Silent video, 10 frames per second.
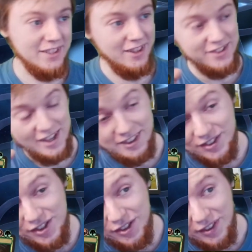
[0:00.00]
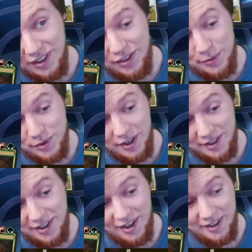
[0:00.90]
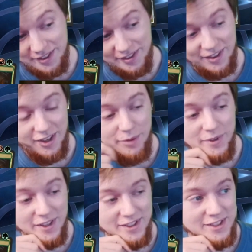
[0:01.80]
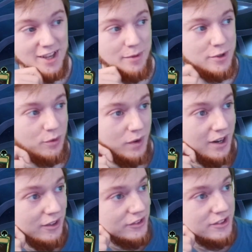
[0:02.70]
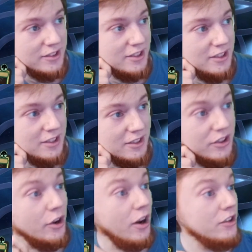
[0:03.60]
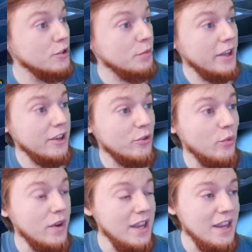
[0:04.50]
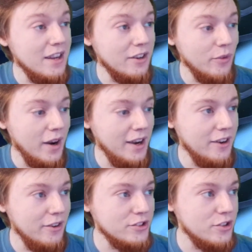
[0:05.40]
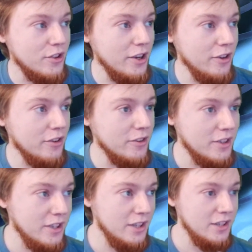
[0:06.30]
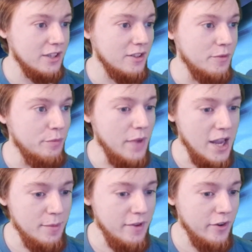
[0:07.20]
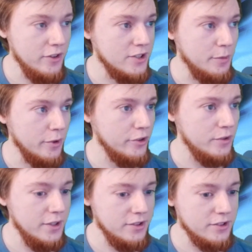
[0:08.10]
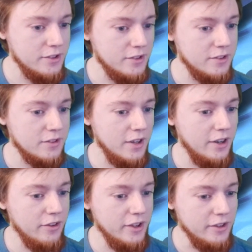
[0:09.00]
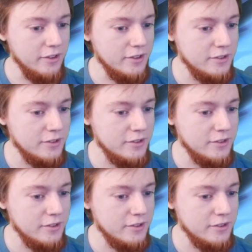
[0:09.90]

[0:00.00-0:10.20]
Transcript: I'll take the 2 and let them draw a card, and then I'm going to Escape to the Wilds. They're also playing green. Wow, so they're maybe very similar to us? I don't know.